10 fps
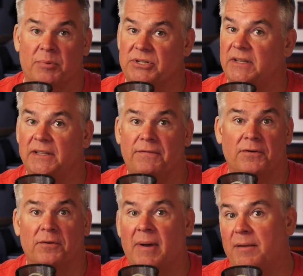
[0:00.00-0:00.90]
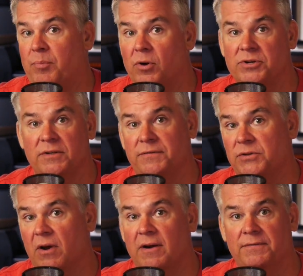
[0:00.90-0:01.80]
particularly for my portrait
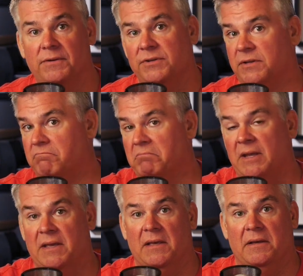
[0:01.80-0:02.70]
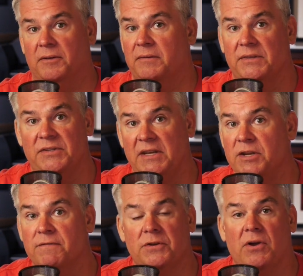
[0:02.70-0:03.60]
photographers and the
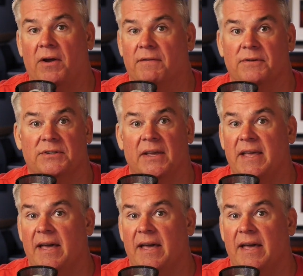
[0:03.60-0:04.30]
senior photographers.